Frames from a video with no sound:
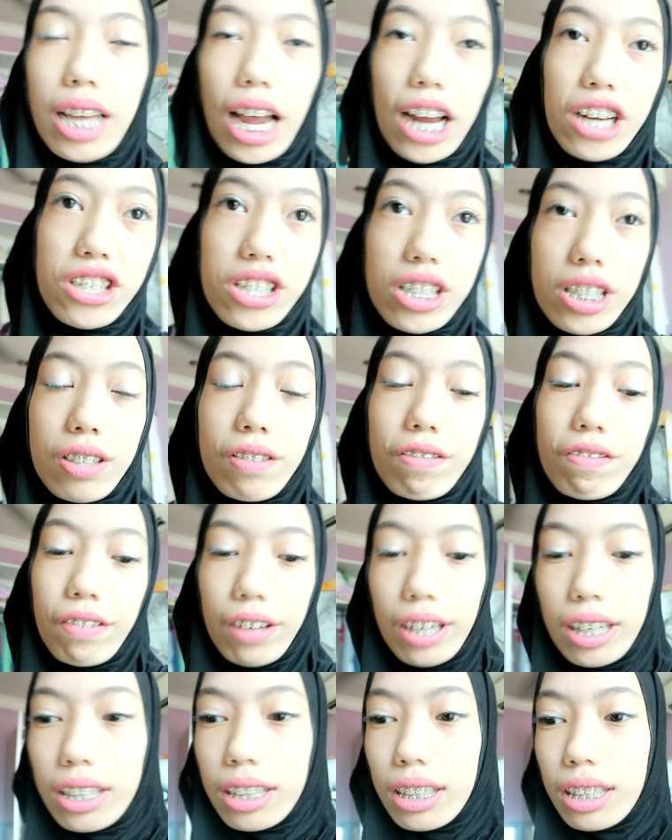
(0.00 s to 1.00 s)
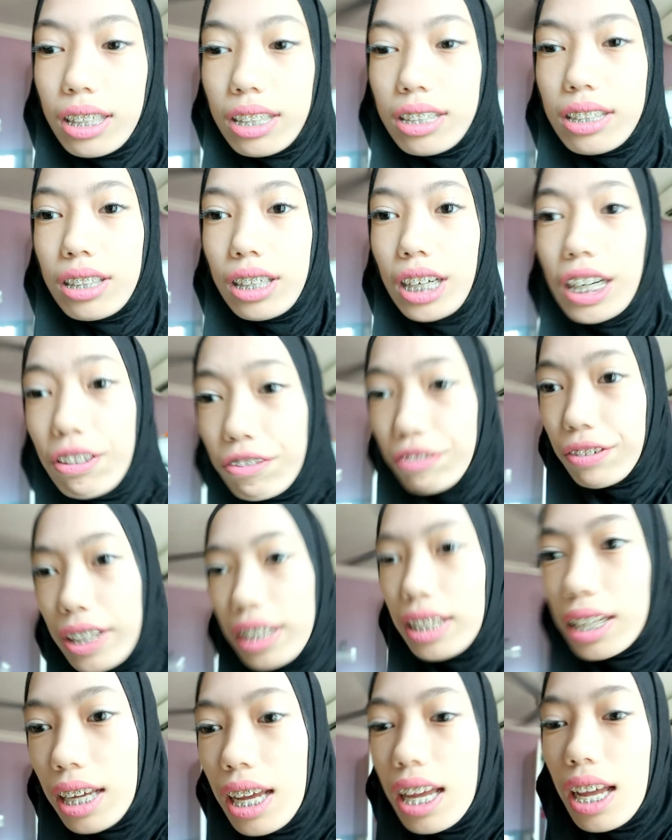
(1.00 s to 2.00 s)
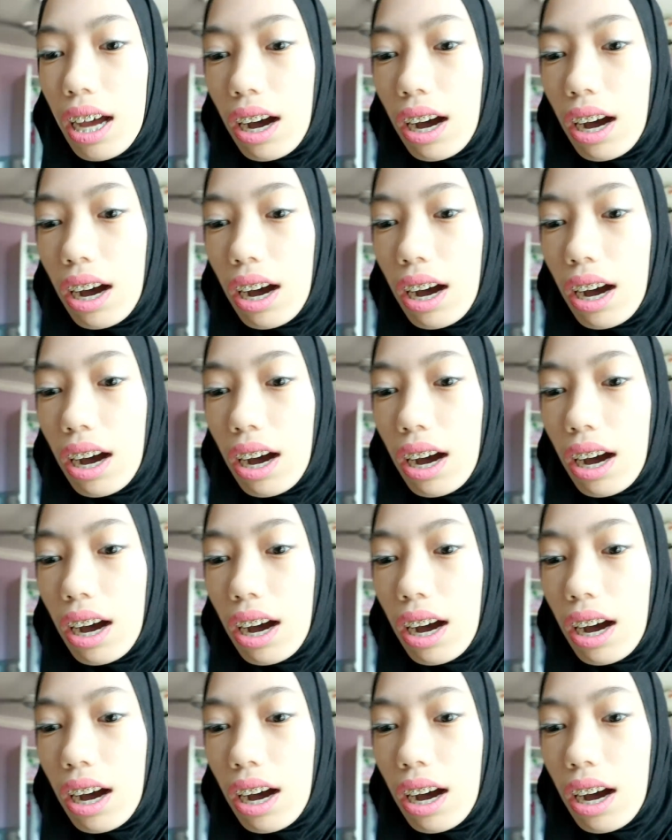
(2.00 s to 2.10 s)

qashy's fit, because her fit